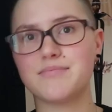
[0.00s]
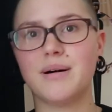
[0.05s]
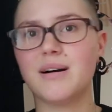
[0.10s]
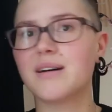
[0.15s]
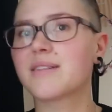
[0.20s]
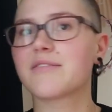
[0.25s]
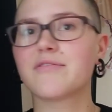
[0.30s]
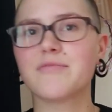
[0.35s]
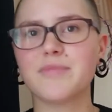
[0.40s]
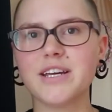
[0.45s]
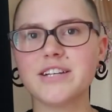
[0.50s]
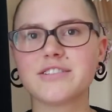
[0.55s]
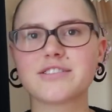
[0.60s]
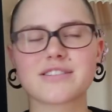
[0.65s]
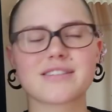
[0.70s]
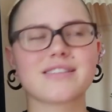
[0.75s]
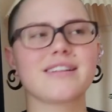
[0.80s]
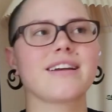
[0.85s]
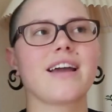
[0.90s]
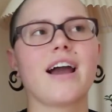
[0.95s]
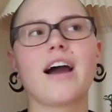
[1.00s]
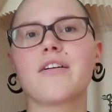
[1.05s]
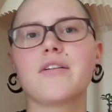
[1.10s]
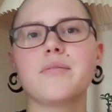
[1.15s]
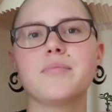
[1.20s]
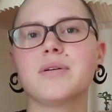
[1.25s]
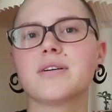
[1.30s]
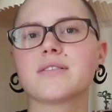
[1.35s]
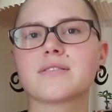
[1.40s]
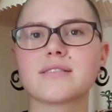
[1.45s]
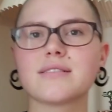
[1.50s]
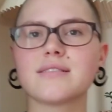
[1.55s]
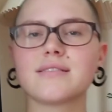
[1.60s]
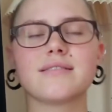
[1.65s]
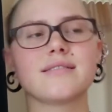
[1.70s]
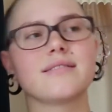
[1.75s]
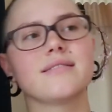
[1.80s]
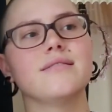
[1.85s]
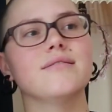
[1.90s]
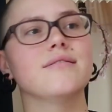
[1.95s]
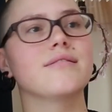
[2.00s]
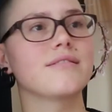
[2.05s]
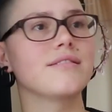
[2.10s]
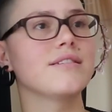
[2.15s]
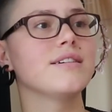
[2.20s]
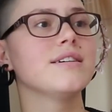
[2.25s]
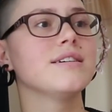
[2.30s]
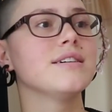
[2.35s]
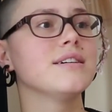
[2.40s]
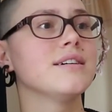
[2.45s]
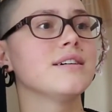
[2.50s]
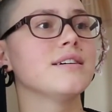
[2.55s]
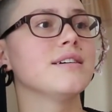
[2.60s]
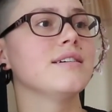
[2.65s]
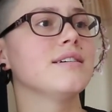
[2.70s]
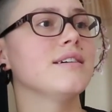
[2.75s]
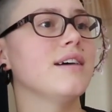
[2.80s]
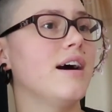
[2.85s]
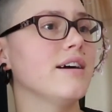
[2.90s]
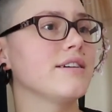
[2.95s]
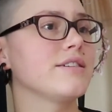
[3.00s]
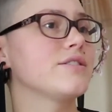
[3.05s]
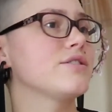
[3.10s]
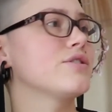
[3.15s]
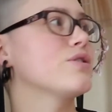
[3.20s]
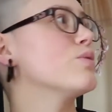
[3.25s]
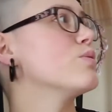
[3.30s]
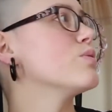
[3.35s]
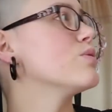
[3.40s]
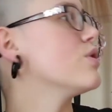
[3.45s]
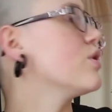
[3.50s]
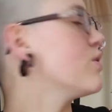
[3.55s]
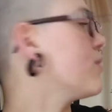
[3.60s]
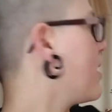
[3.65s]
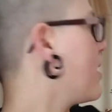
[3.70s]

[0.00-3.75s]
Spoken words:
part of me, just like Harry Potter, or I don't know